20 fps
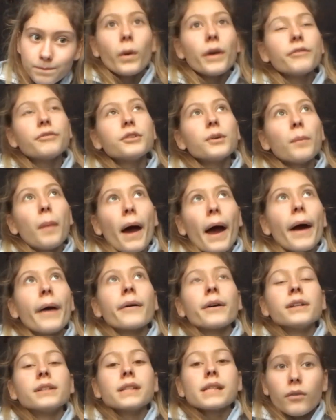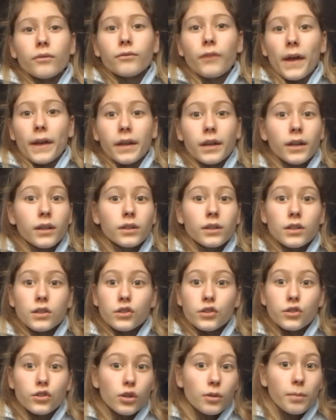With your parent, they can
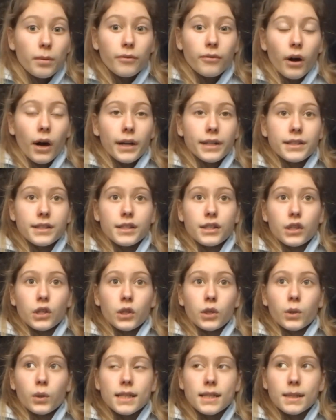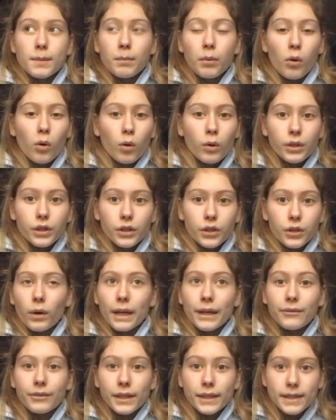supervise you, support you,
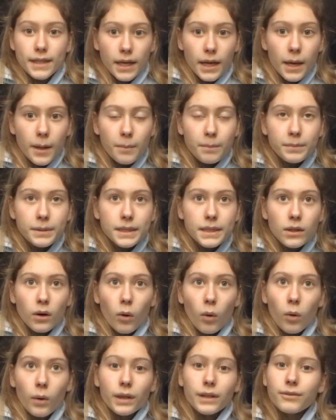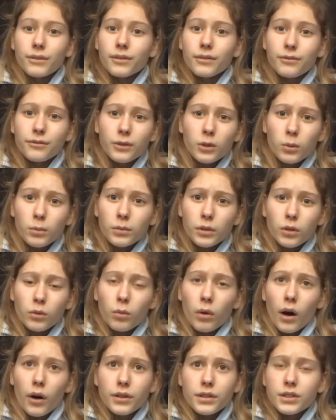give you tips, or even film
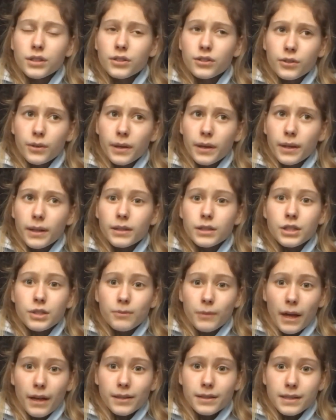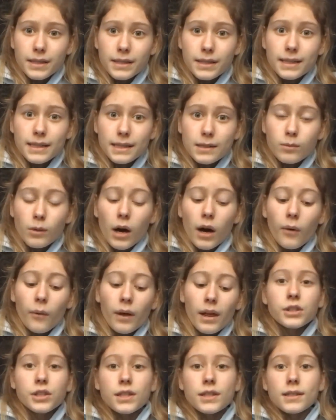you whilst you're doing gymnastics as
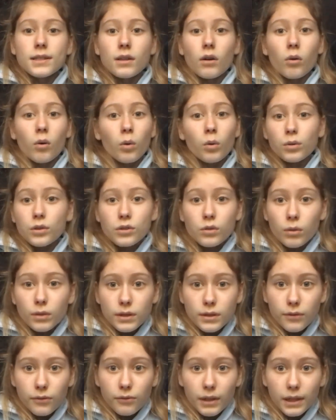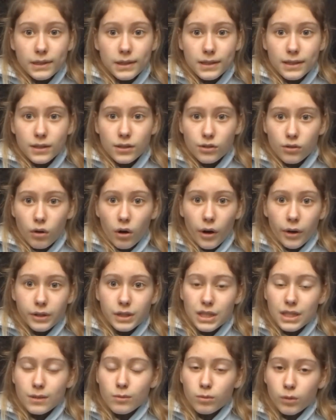well, which is all sorts of things your
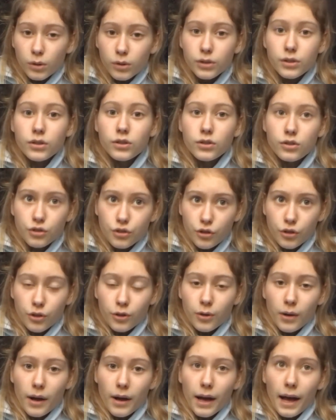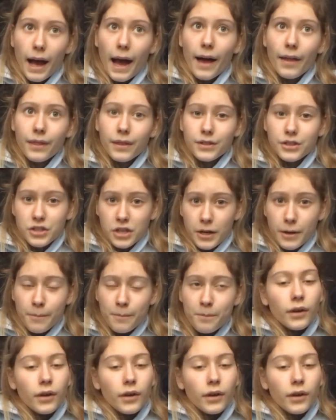coaches would do at the gym.